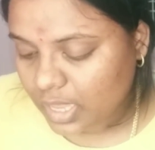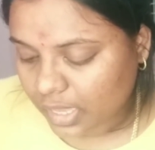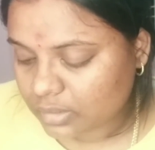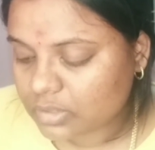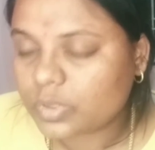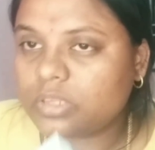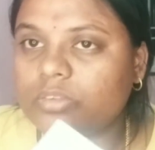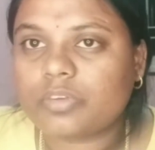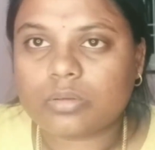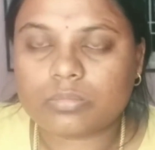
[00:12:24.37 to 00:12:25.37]
And this one is
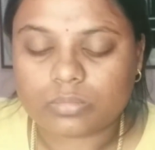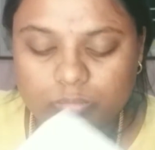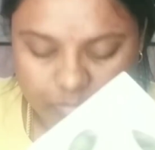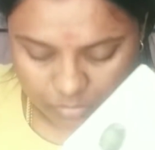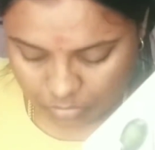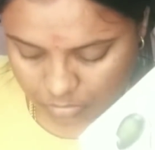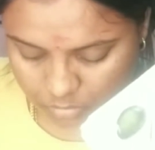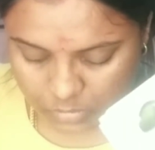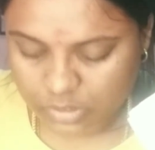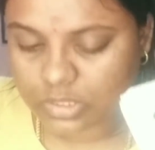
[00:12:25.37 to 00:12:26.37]
from,
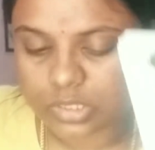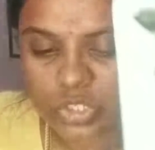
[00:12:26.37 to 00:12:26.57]
this is a